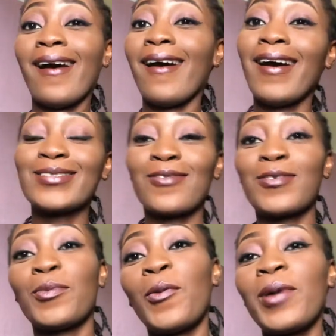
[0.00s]
as of the
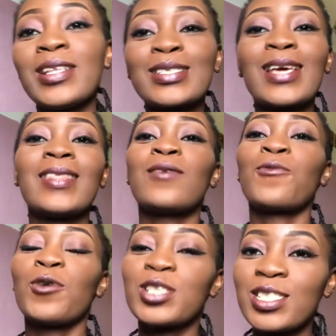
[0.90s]
moment, and then
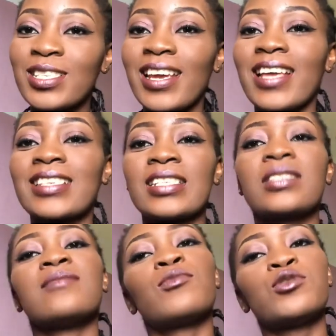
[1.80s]
wash it so you guys can see
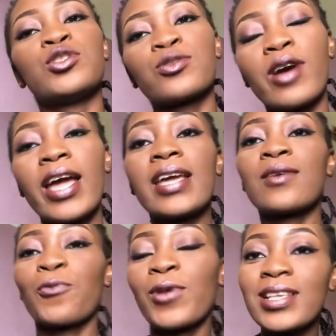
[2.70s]
it will dry
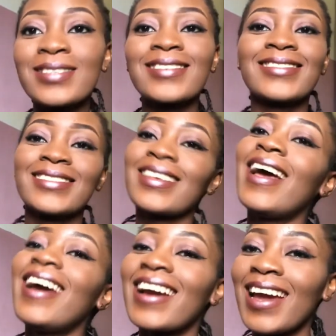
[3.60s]
and wet, because
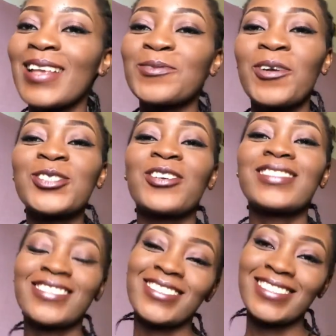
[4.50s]
guys, we're
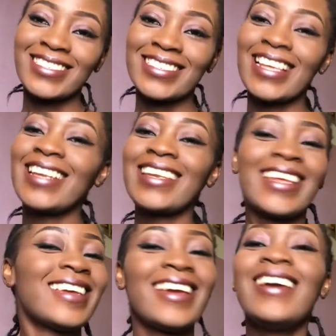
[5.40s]
transitioning.
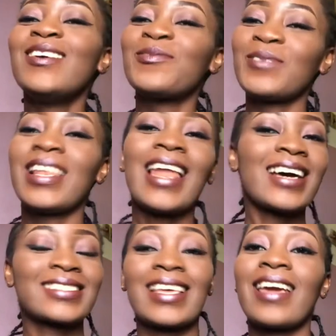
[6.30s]

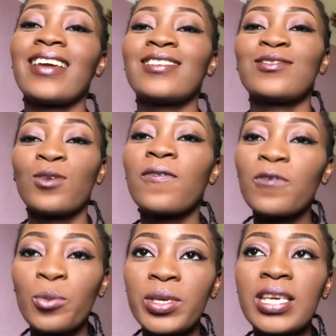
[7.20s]
Relaxed hair is not
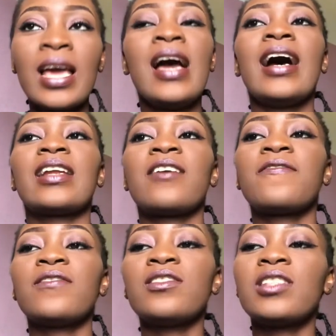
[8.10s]
for me, and I
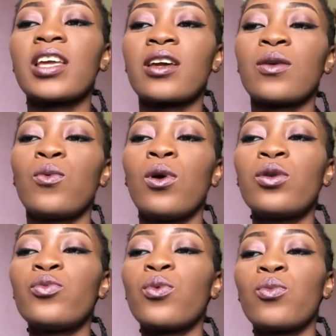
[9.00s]
feel like
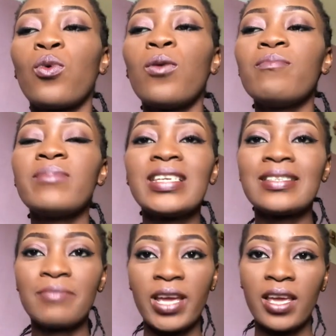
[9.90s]
what
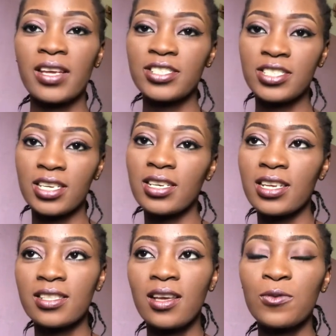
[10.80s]
made my head shed
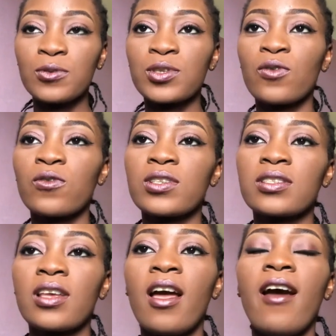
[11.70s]
like that was
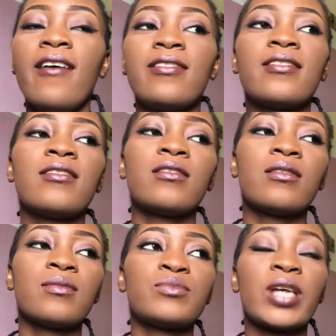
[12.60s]
because
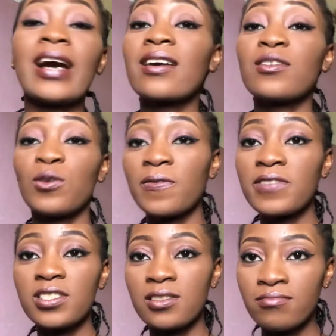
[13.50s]
the Dark and
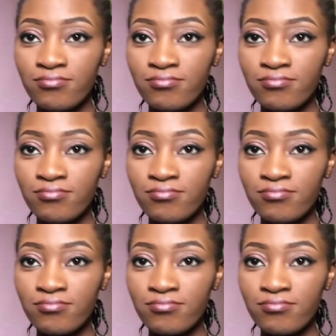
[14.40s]
Lovely